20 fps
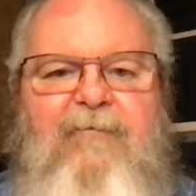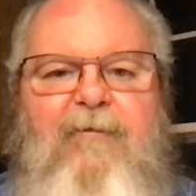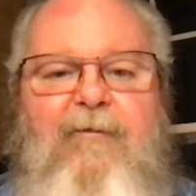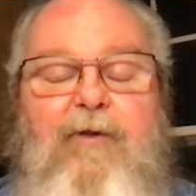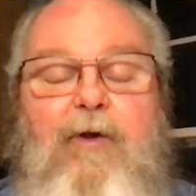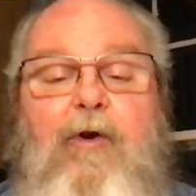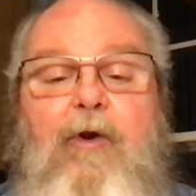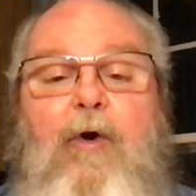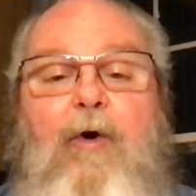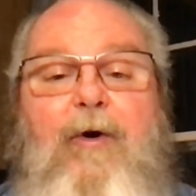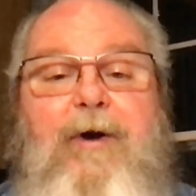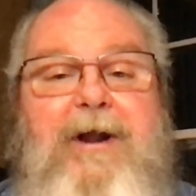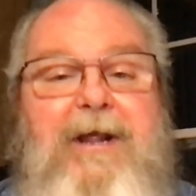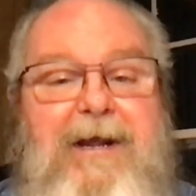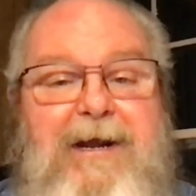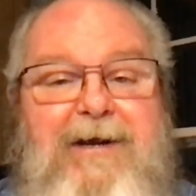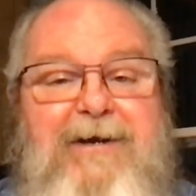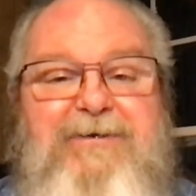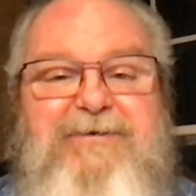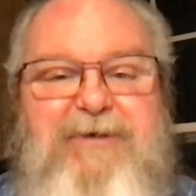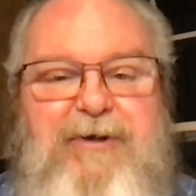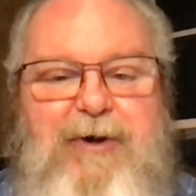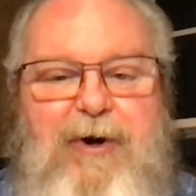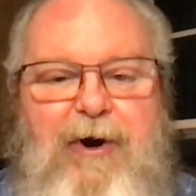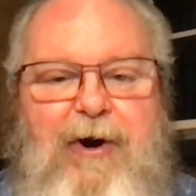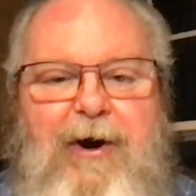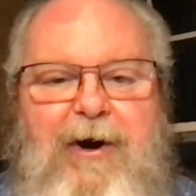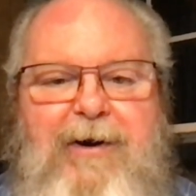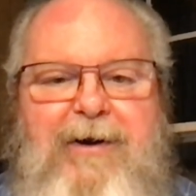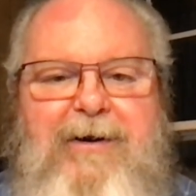For the Lord is
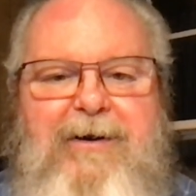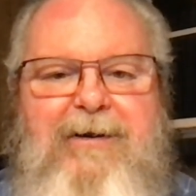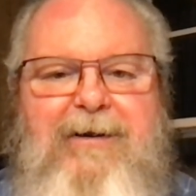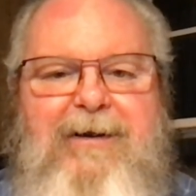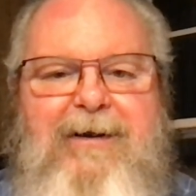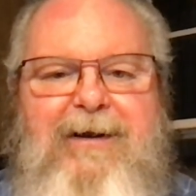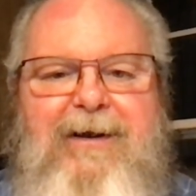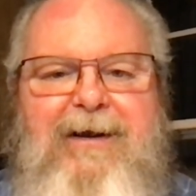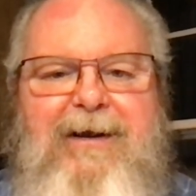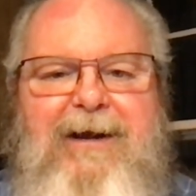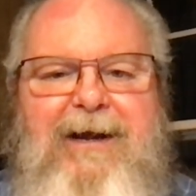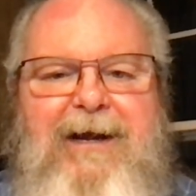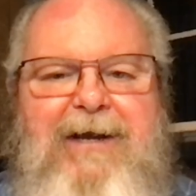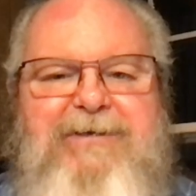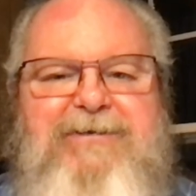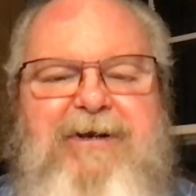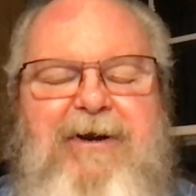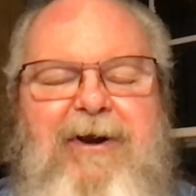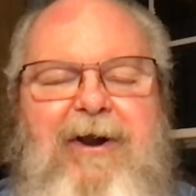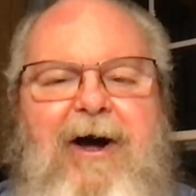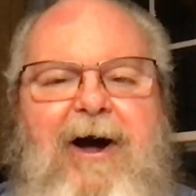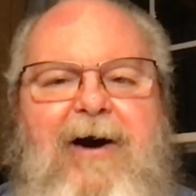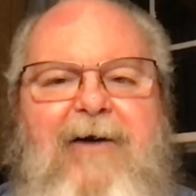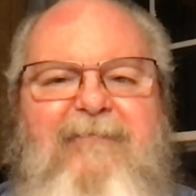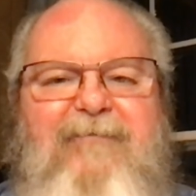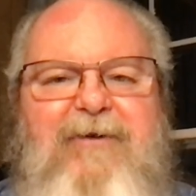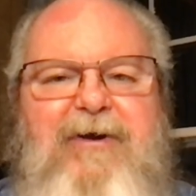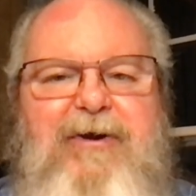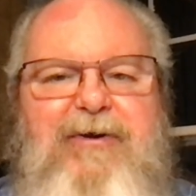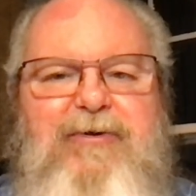good. His
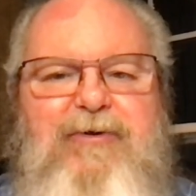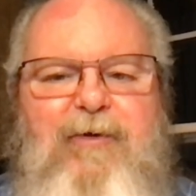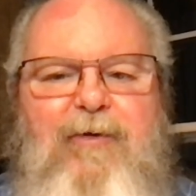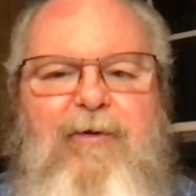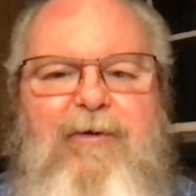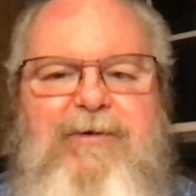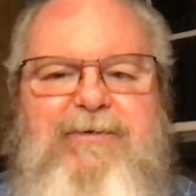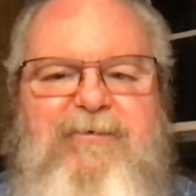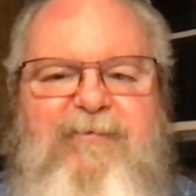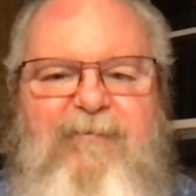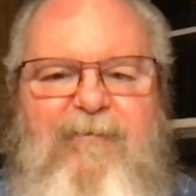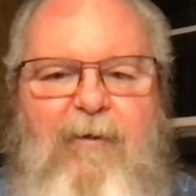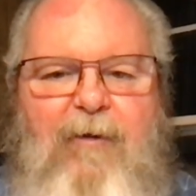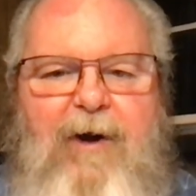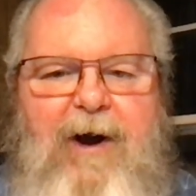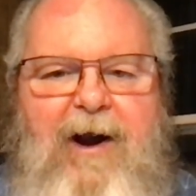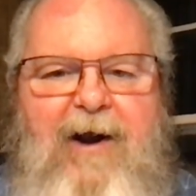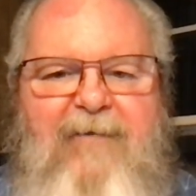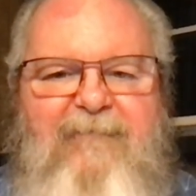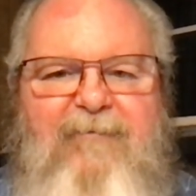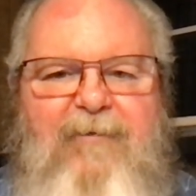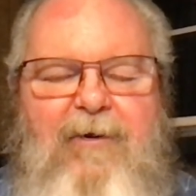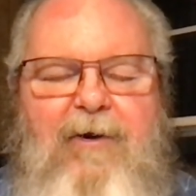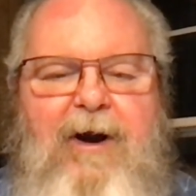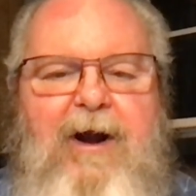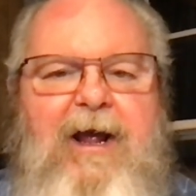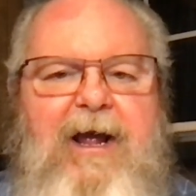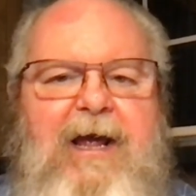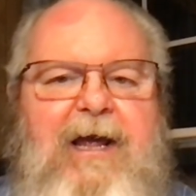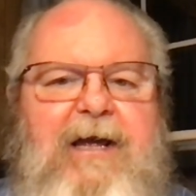love endures
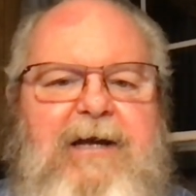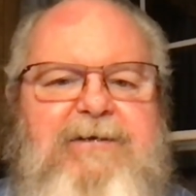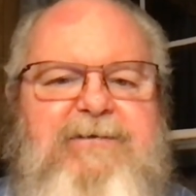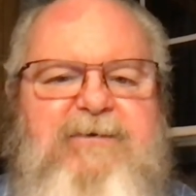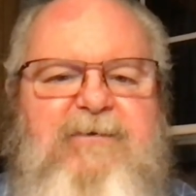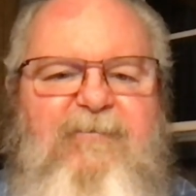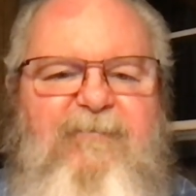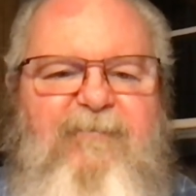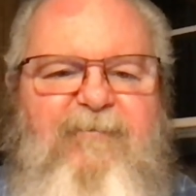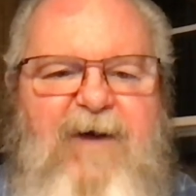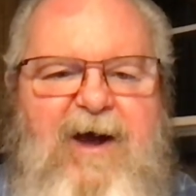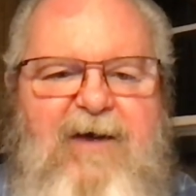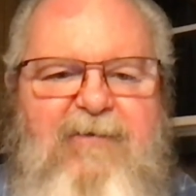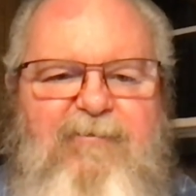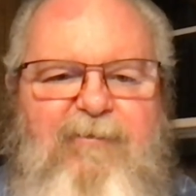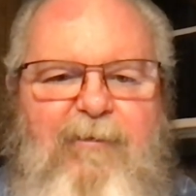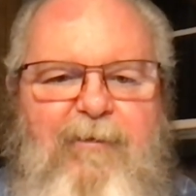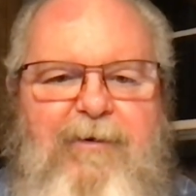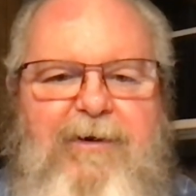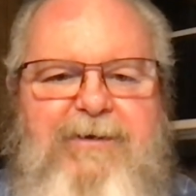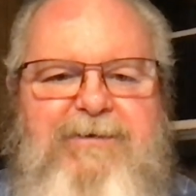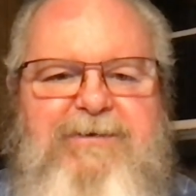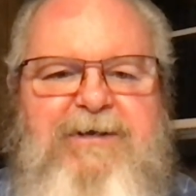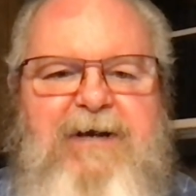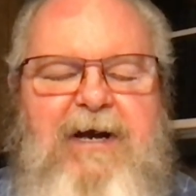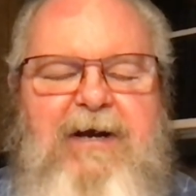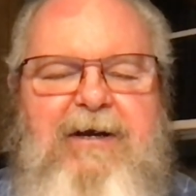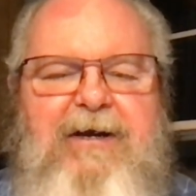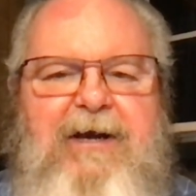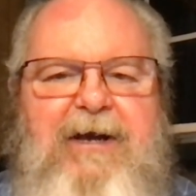forever. His faithfulness
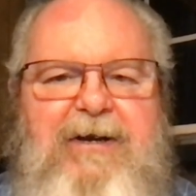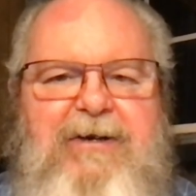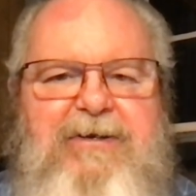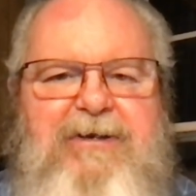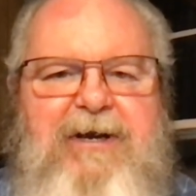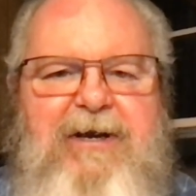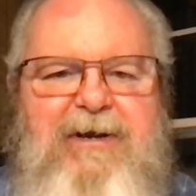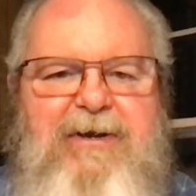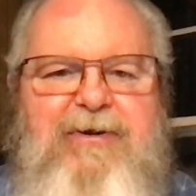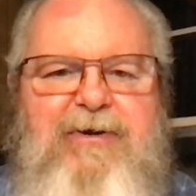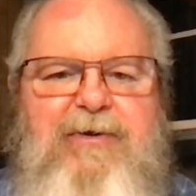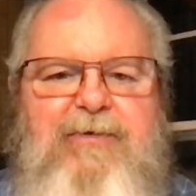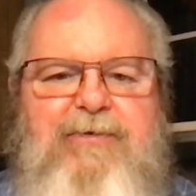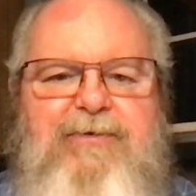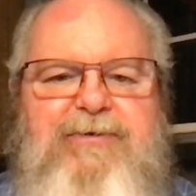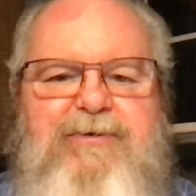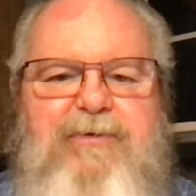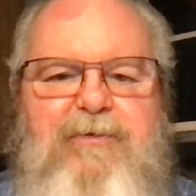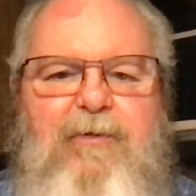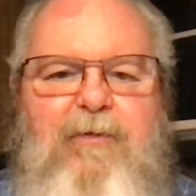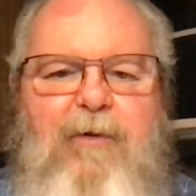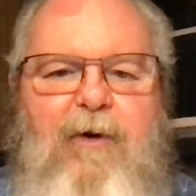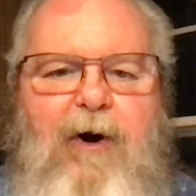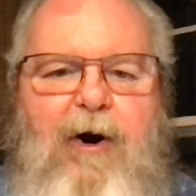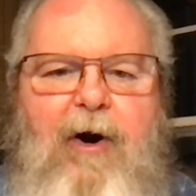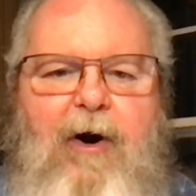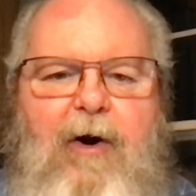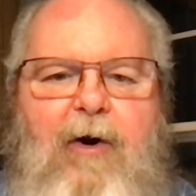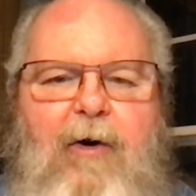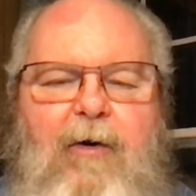continues through
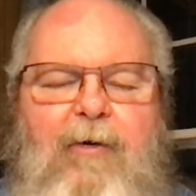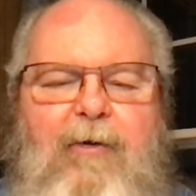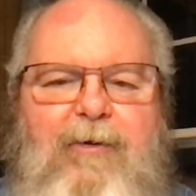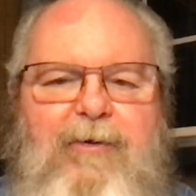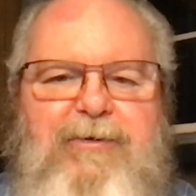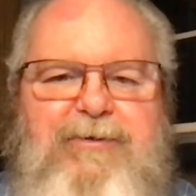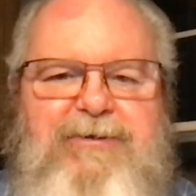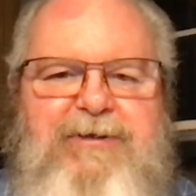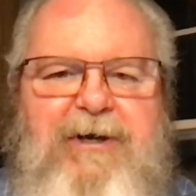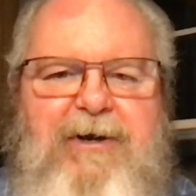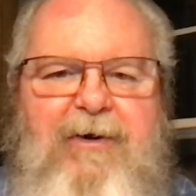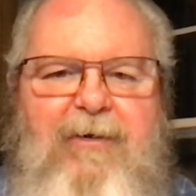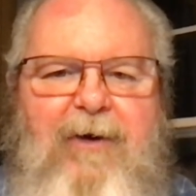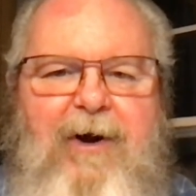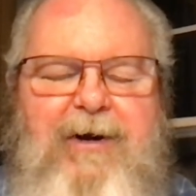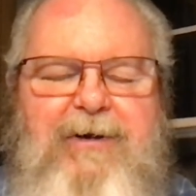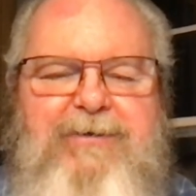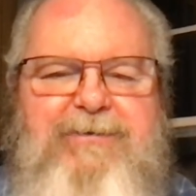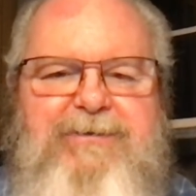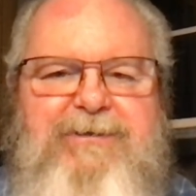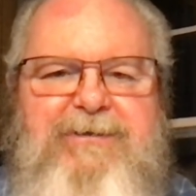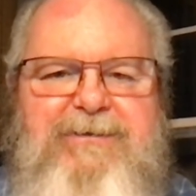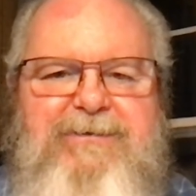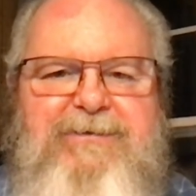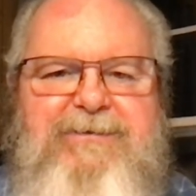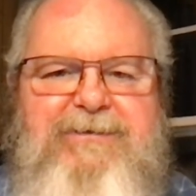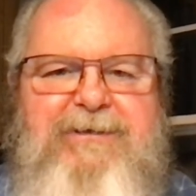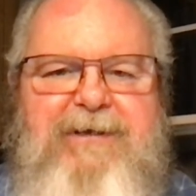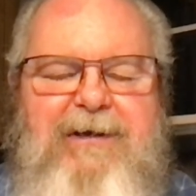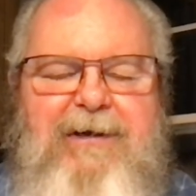all generations.
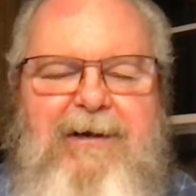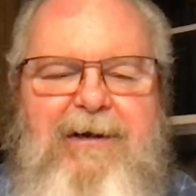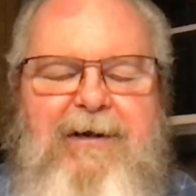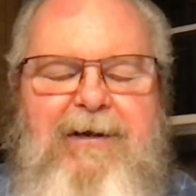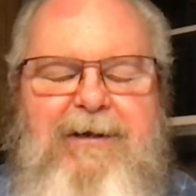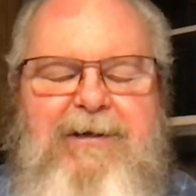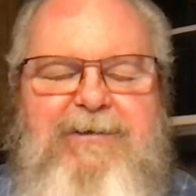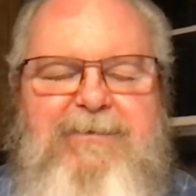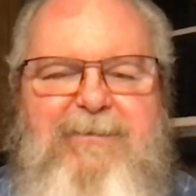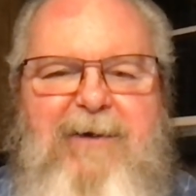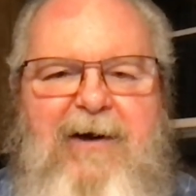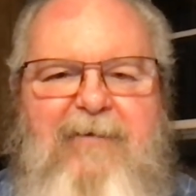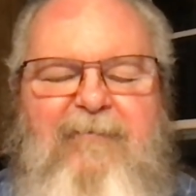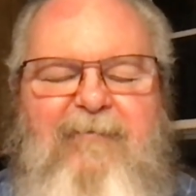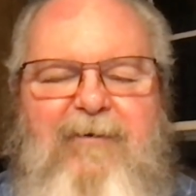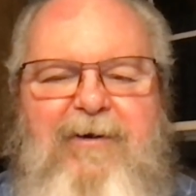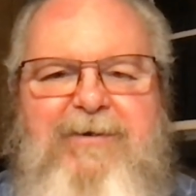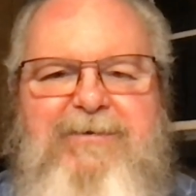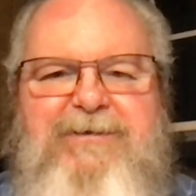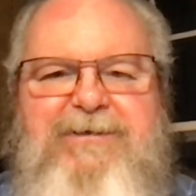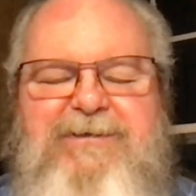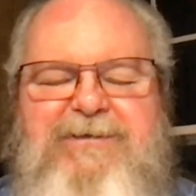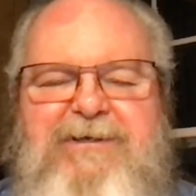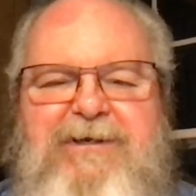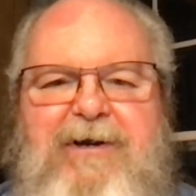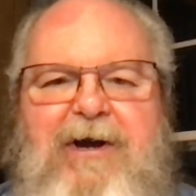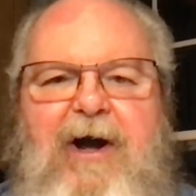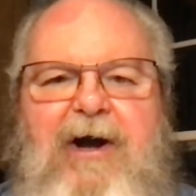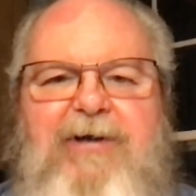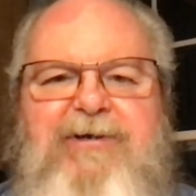This, my friends, is
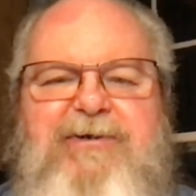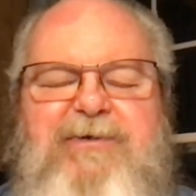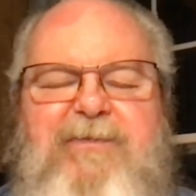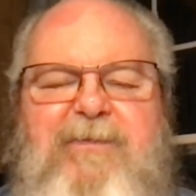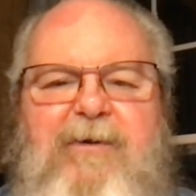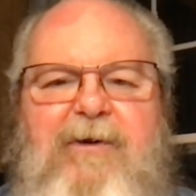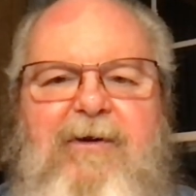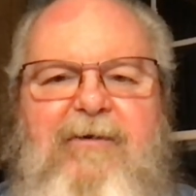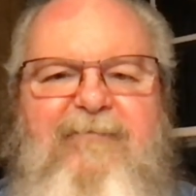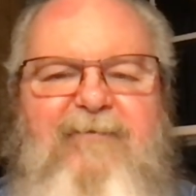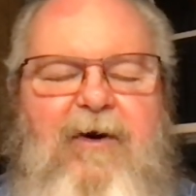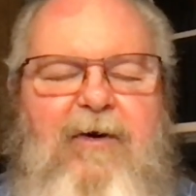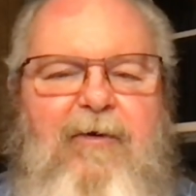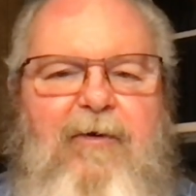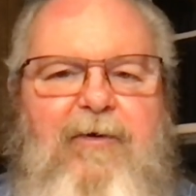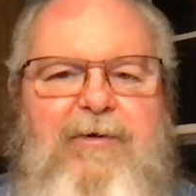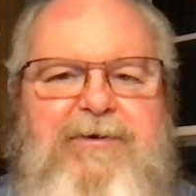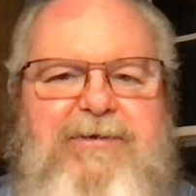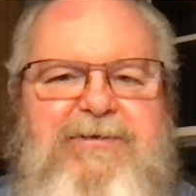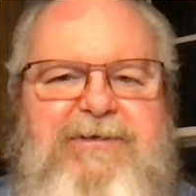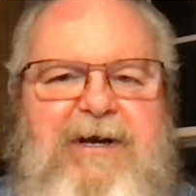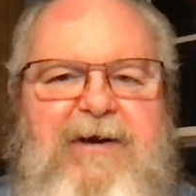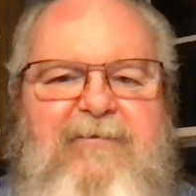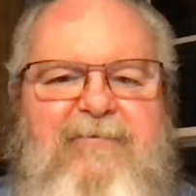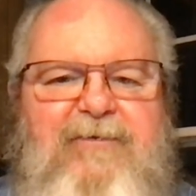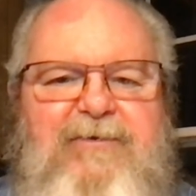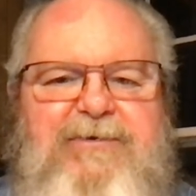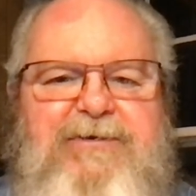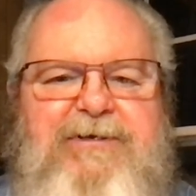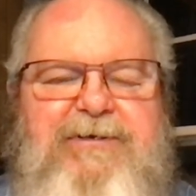the gospel of our Lord and
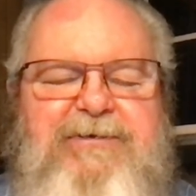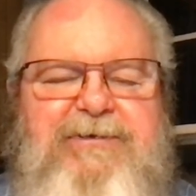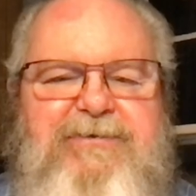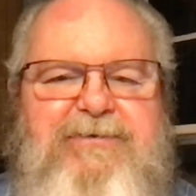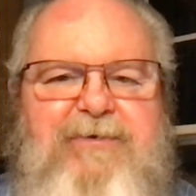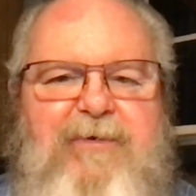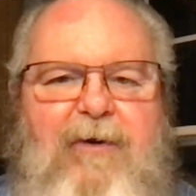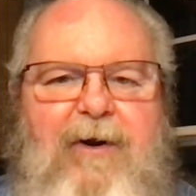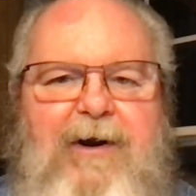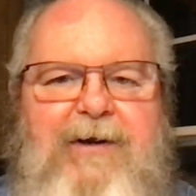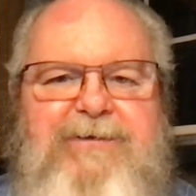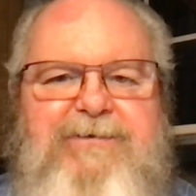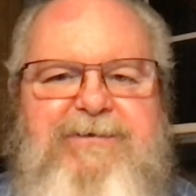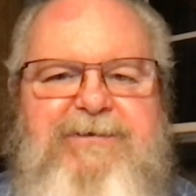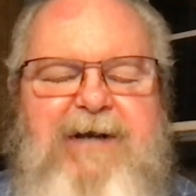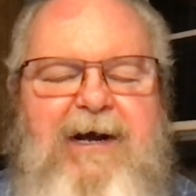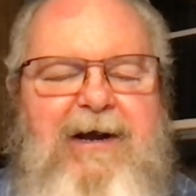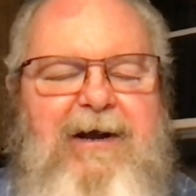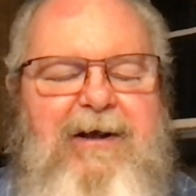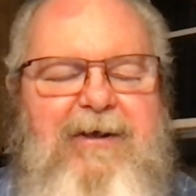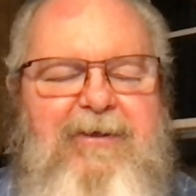Savior Jesus Christ.